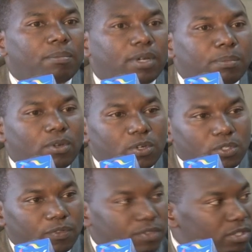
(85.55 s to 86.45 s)
But
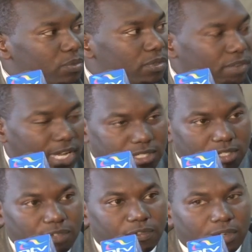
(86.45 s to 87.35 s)
because of this, we've
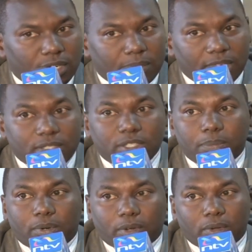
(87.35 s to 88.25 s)
asked for an emergency
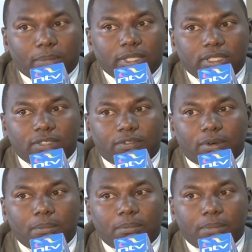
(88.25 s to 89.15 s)
procurement
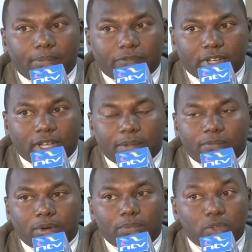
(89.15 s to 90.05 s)
from PEPFAR,
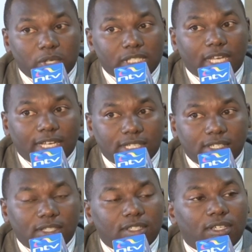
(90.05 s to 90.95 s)
from
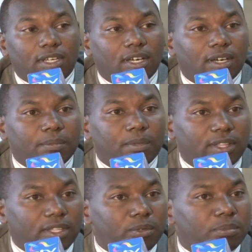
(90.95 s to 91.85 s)
USAID, um,
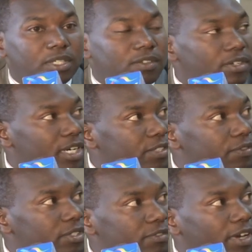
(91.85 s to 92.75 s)
and they will be giving us
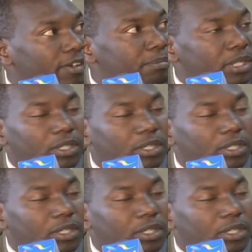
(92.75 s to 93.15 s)
45